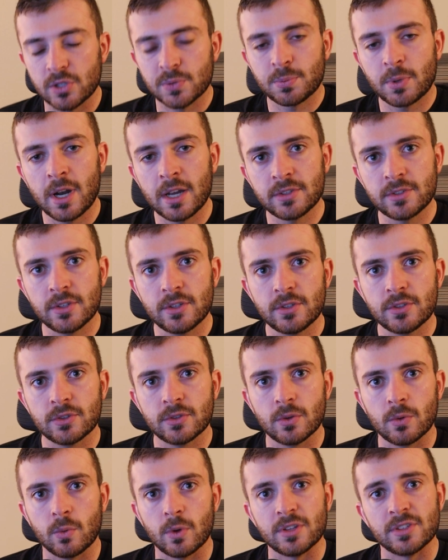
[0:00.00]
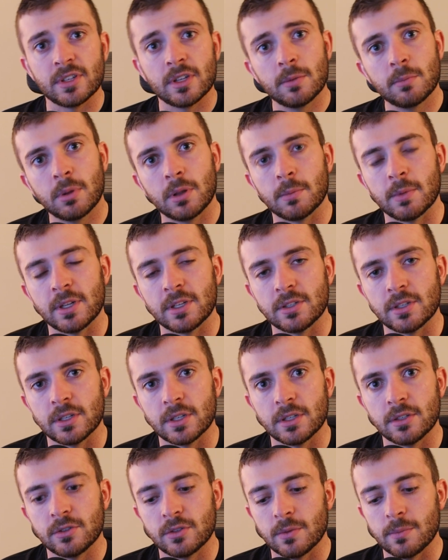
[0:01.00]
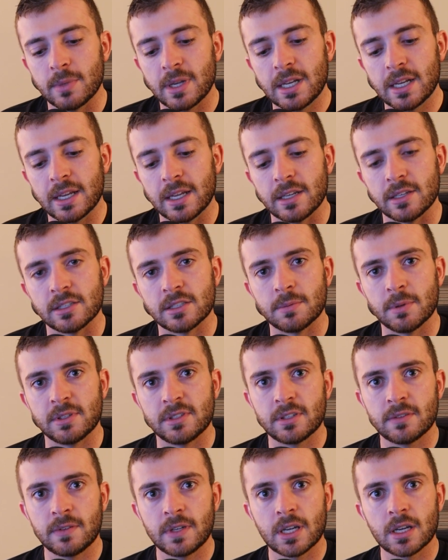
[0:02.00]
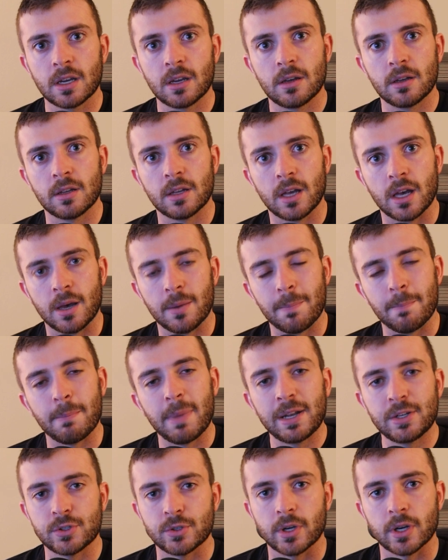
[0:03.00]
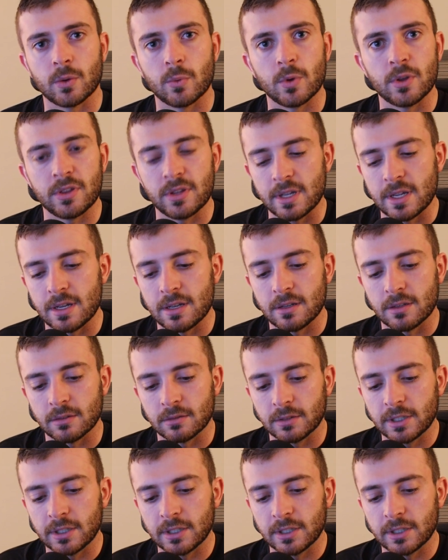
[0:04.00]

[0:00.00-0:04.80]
this process was implemented to meet a specific uh, metric within